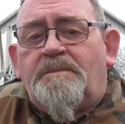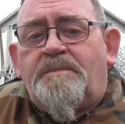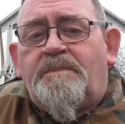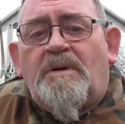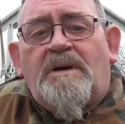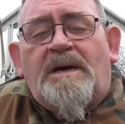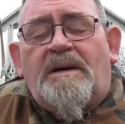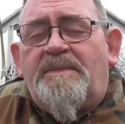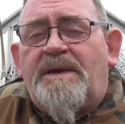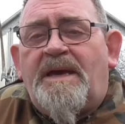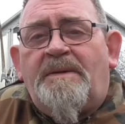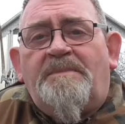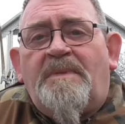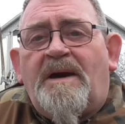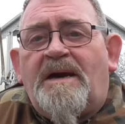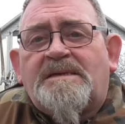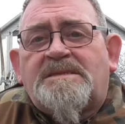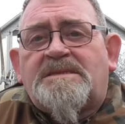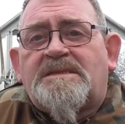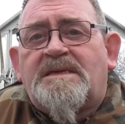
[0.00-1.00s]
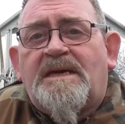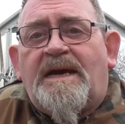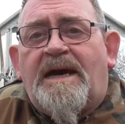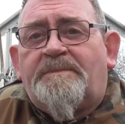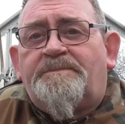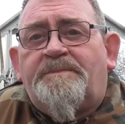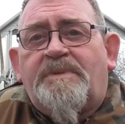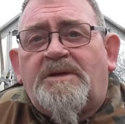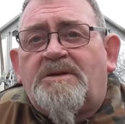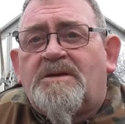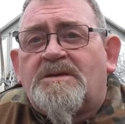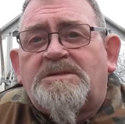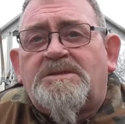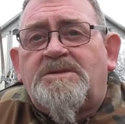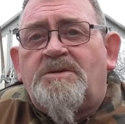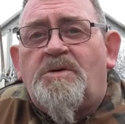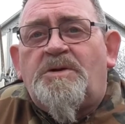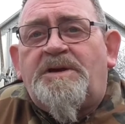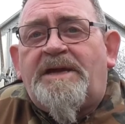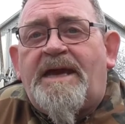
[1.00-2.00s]
But I made my start because
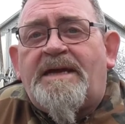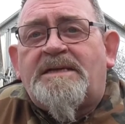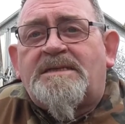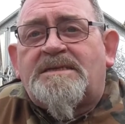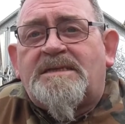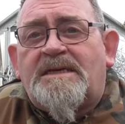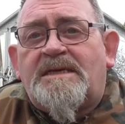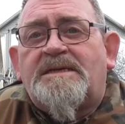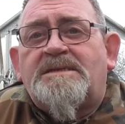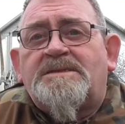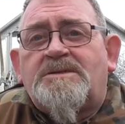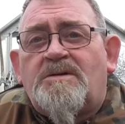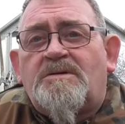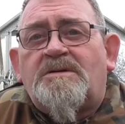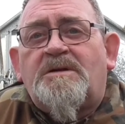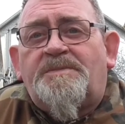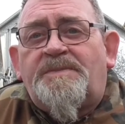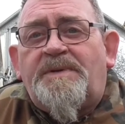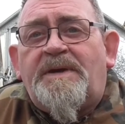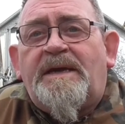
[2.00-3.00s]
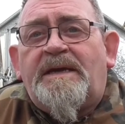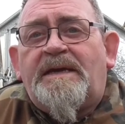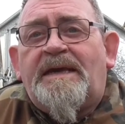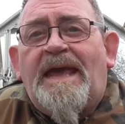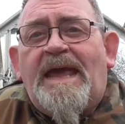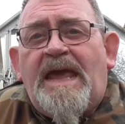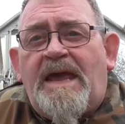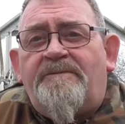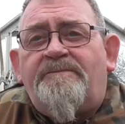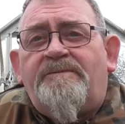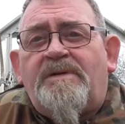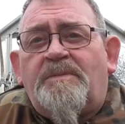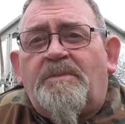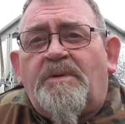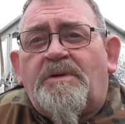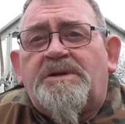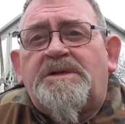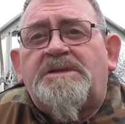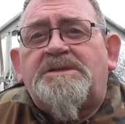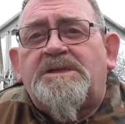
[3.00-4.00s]
the only answer is going to be
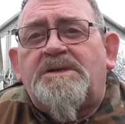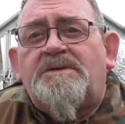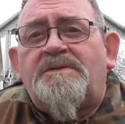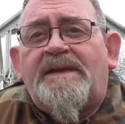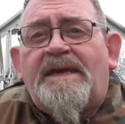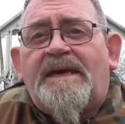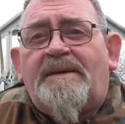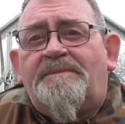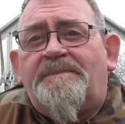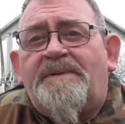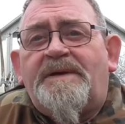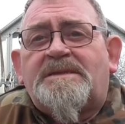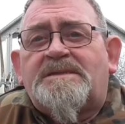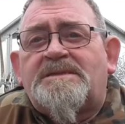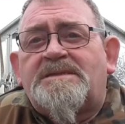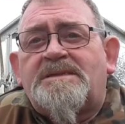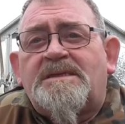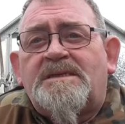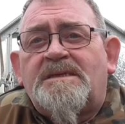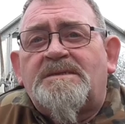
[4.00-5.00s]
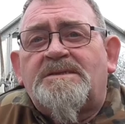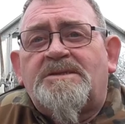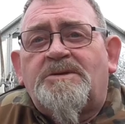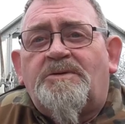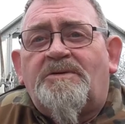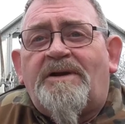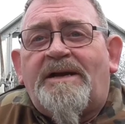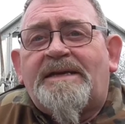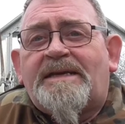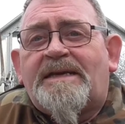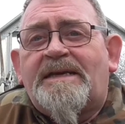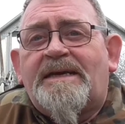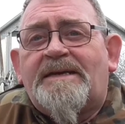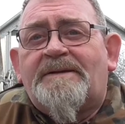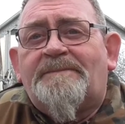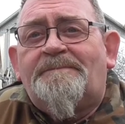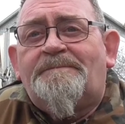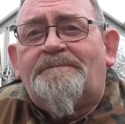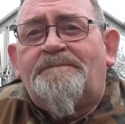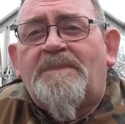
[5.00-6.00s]
everybody do their bit to eradicate
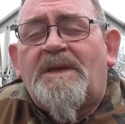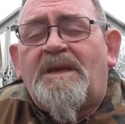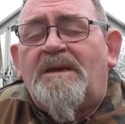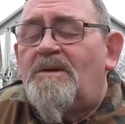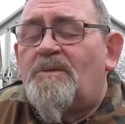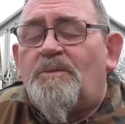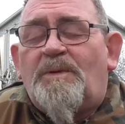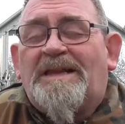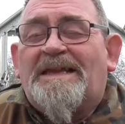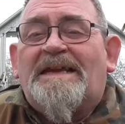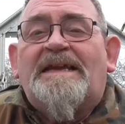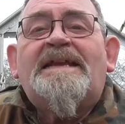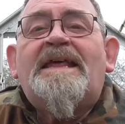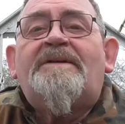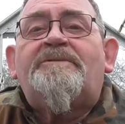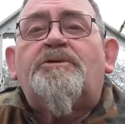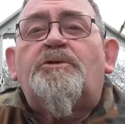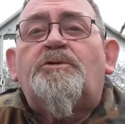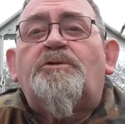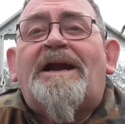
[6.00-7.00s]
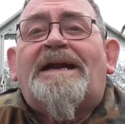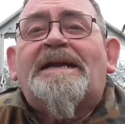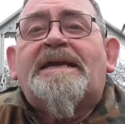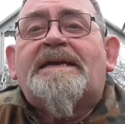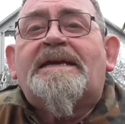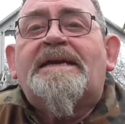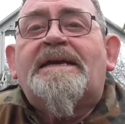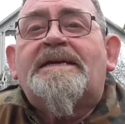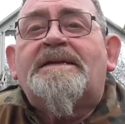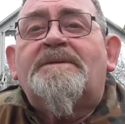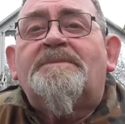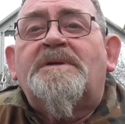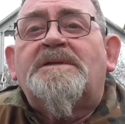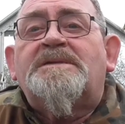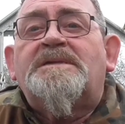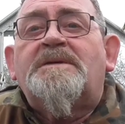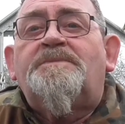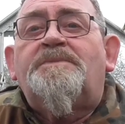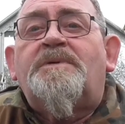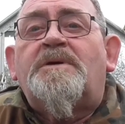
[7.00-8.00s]
them. Well, you'll never eradicate them,
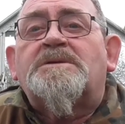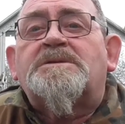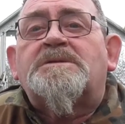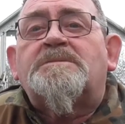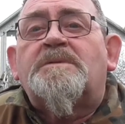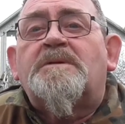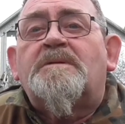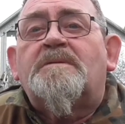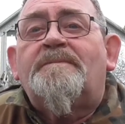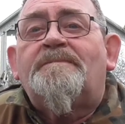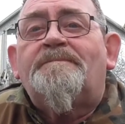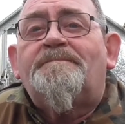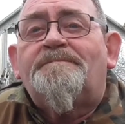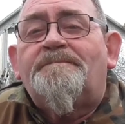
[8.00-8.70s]
it's impossible.